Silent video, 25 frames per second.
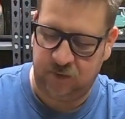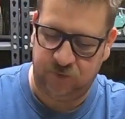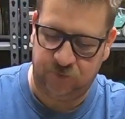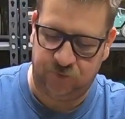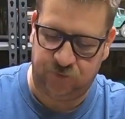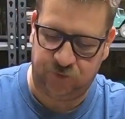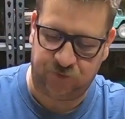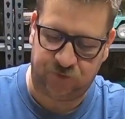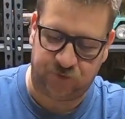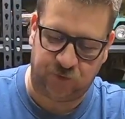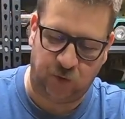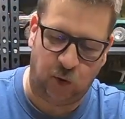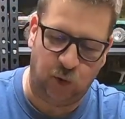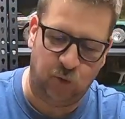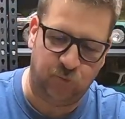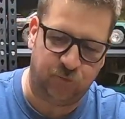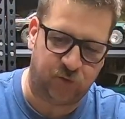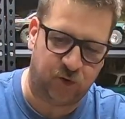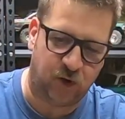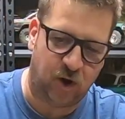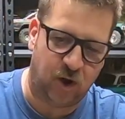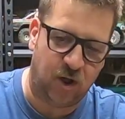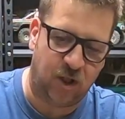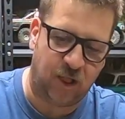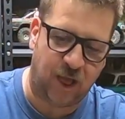just
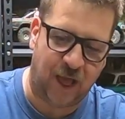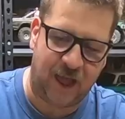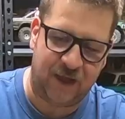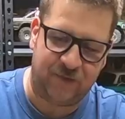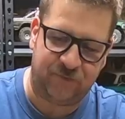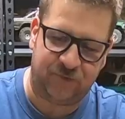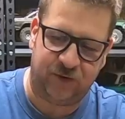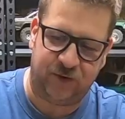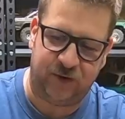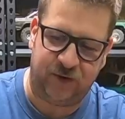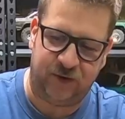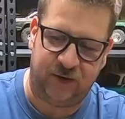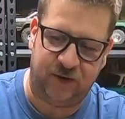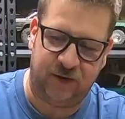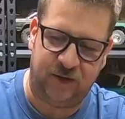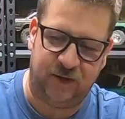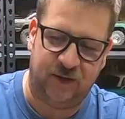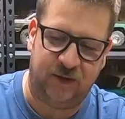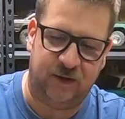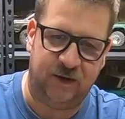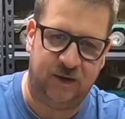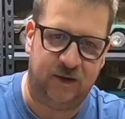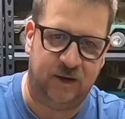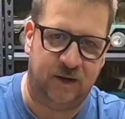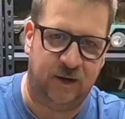overall having
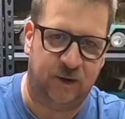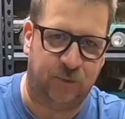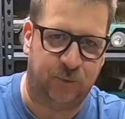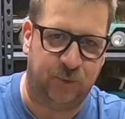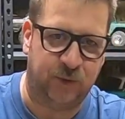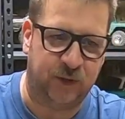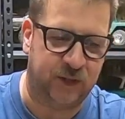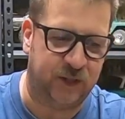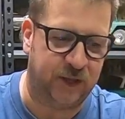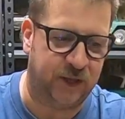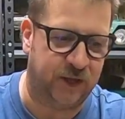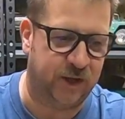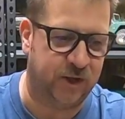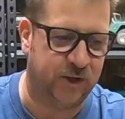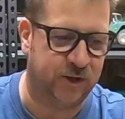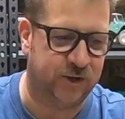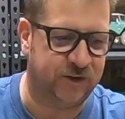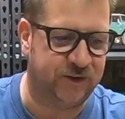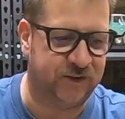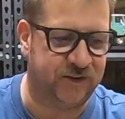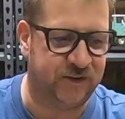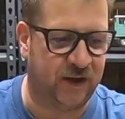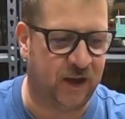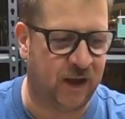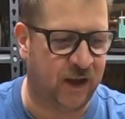a really
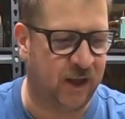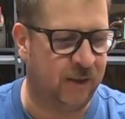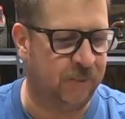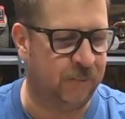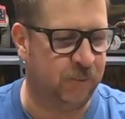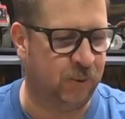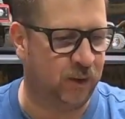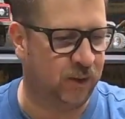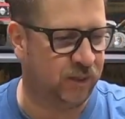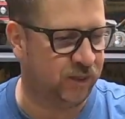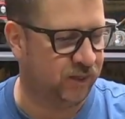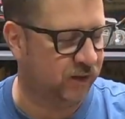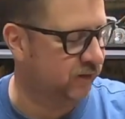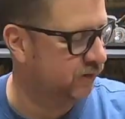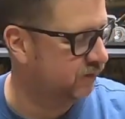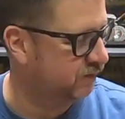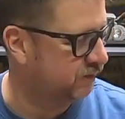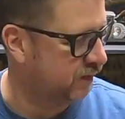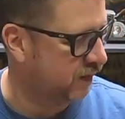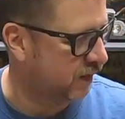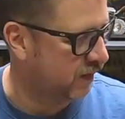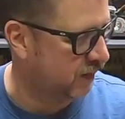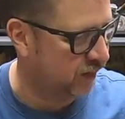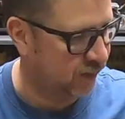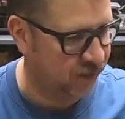good time with this
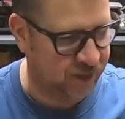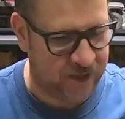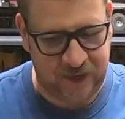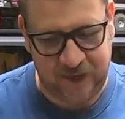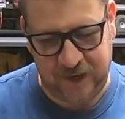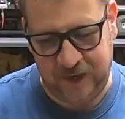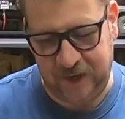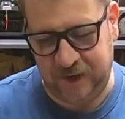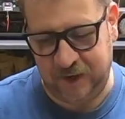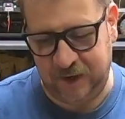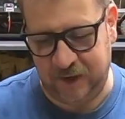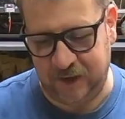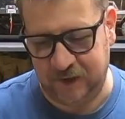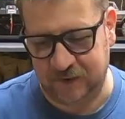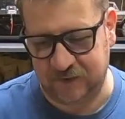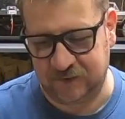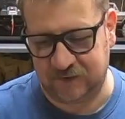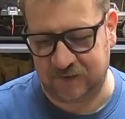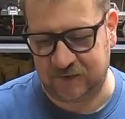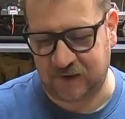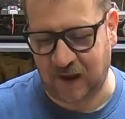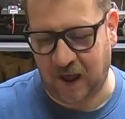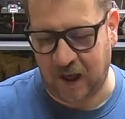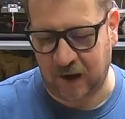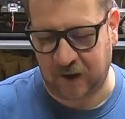thing in
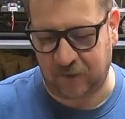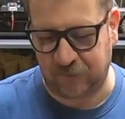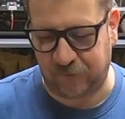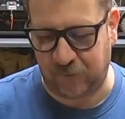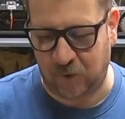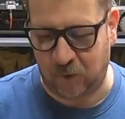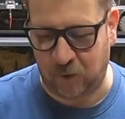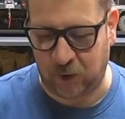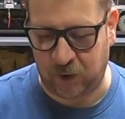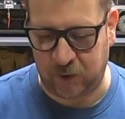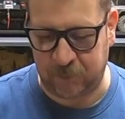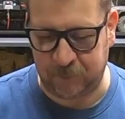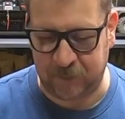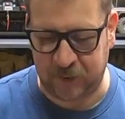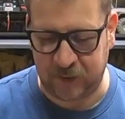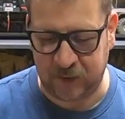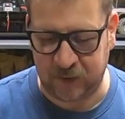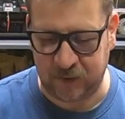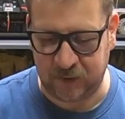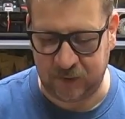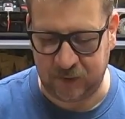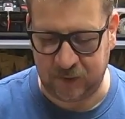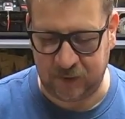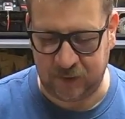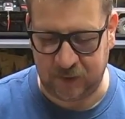stock form.
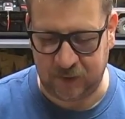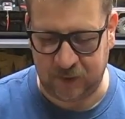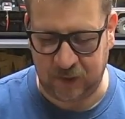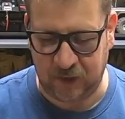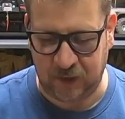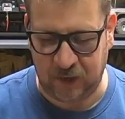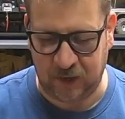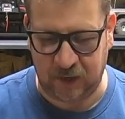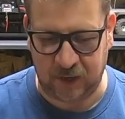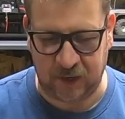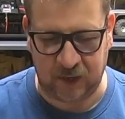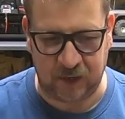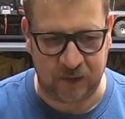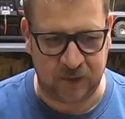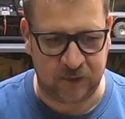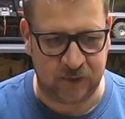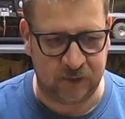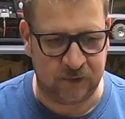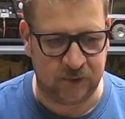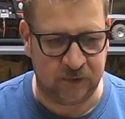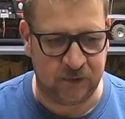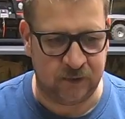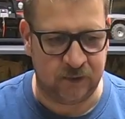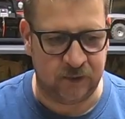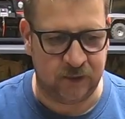Uh,
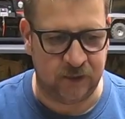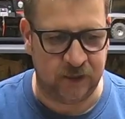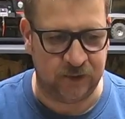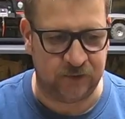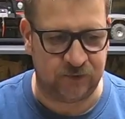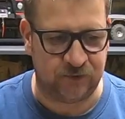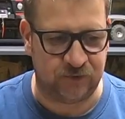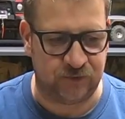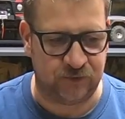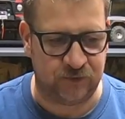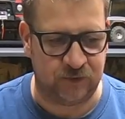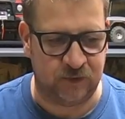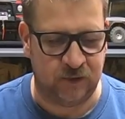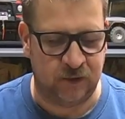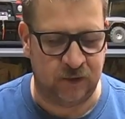it's